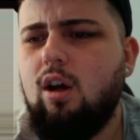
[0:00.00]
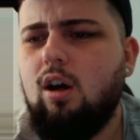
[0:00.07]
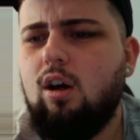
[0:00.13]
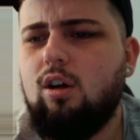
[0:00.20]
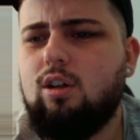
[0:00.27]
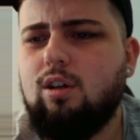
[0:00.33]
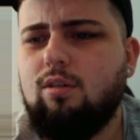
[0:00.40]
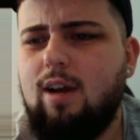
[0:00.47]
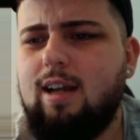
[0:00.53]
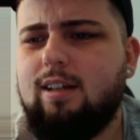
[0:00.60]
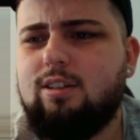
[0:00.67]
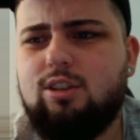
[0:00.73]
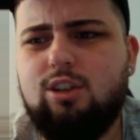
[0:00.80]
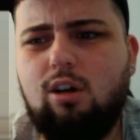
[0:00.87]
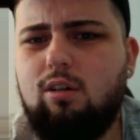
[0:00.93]
A
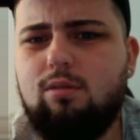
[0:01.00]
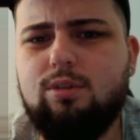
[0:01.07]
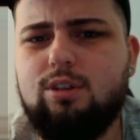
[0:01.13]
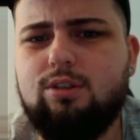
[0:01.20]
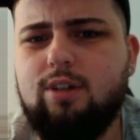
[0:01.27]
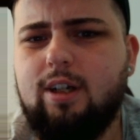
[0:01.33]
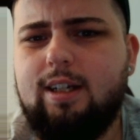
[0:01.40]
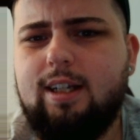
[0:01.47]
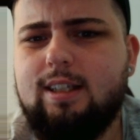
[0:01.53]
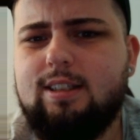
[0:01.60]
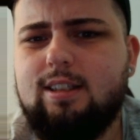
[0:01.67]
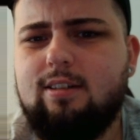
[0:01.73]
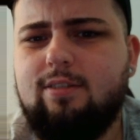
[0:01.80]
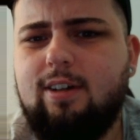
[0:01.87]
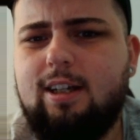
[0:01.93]
correct child restraint
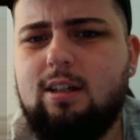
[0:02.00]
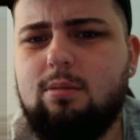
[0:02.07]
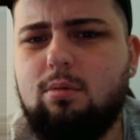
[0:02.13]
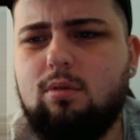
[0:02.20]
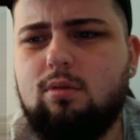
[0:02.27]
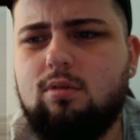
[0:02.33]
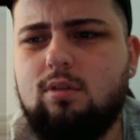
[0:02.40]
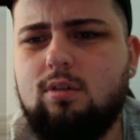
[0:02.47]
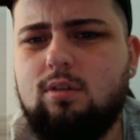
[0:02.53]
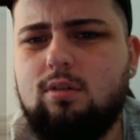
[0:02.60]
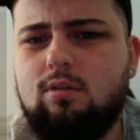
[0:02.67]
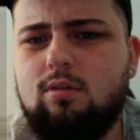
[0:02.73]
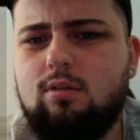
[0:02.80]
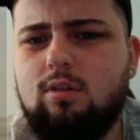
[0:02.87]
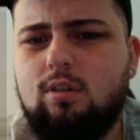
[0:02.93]
isn't available.
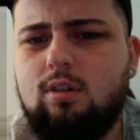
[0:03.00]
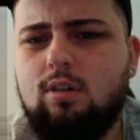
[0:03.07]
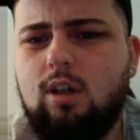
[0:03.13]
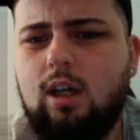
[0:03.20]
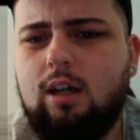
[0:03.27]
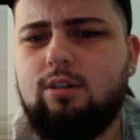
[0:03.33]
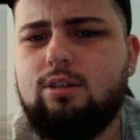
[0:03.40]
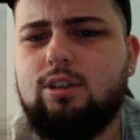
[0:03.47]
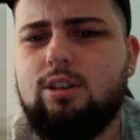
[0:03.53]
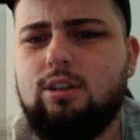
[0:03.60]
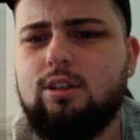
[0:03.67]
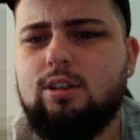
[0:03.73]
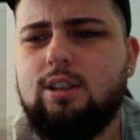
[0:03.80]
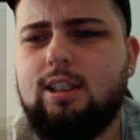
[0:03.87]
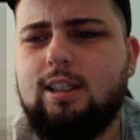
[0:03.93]
How should
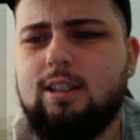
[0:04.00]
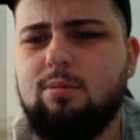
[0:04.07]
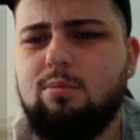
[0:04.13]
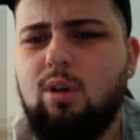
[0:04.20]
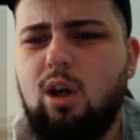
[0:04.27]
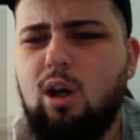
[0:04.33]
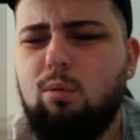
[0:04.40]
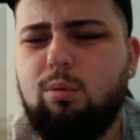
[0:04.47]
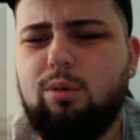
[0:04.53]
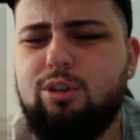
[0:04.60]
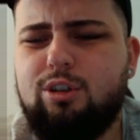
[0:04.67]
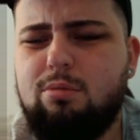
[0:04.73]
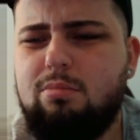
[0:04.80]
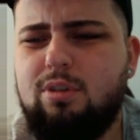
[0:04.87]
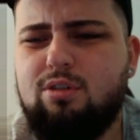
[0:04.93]
you seat them? Well, you
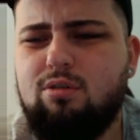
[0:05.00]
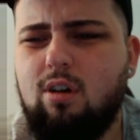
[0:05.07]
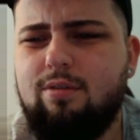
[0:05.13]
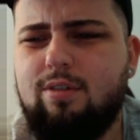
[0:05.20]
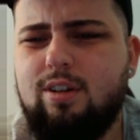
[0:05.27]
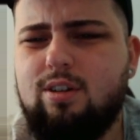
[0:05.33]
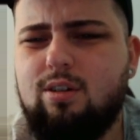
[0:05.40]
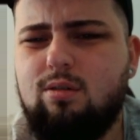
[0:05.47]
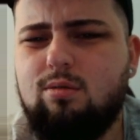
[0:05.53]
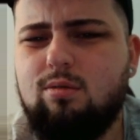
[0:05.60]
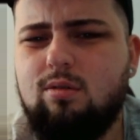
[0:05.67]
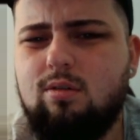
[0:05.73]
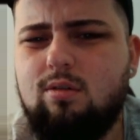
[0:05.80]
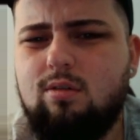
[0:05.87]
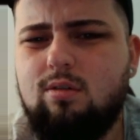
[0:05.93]
shouldn't be driving at
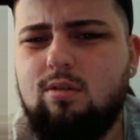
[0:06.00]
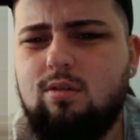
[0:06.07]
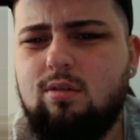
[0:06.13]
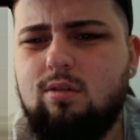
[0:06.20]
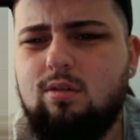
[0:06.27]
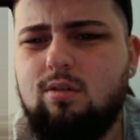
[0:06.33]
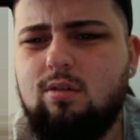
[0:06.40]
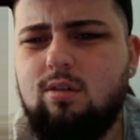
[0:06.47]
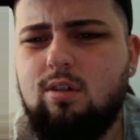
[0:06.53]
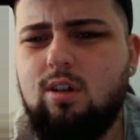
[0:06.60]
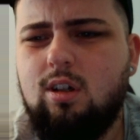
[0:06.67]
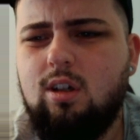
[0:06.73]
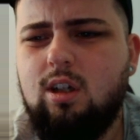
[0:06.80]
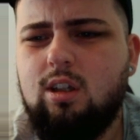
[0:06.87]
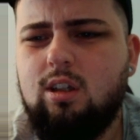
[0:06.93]
all.
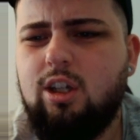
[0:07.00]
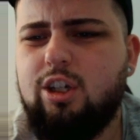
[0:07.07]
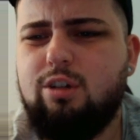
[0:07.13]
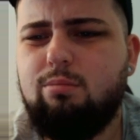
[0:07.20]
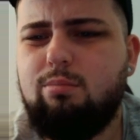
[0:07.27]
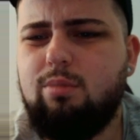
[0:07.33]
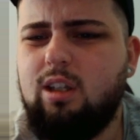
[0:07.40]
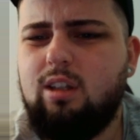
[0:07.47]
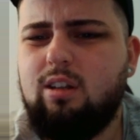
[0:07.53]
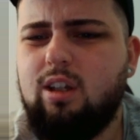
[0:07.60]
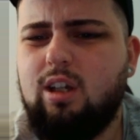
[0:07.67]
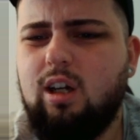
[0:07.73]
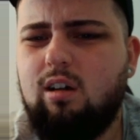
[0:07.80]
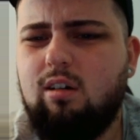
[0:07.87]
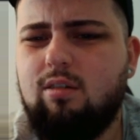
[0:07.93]
They shouldn't be in your
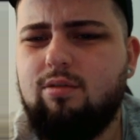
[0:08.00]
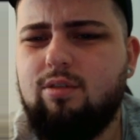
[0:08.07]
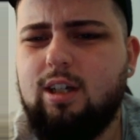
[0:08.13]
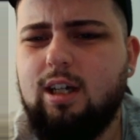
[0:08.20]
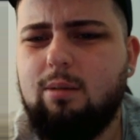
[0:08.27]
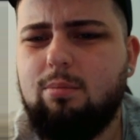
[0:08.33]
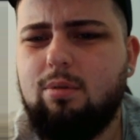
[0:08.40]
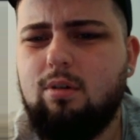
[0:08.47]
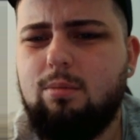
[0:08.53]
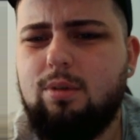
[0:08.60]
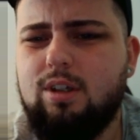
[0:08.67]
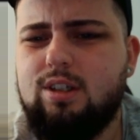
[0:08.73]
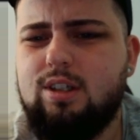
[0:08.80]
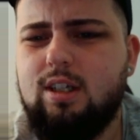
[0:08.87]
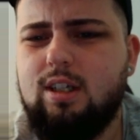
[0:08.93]
car if you can't put them in
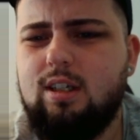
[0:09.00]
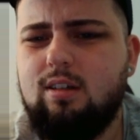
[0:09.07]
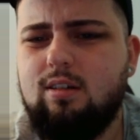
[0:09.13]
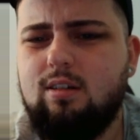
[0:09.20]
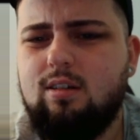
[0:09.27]
a seat.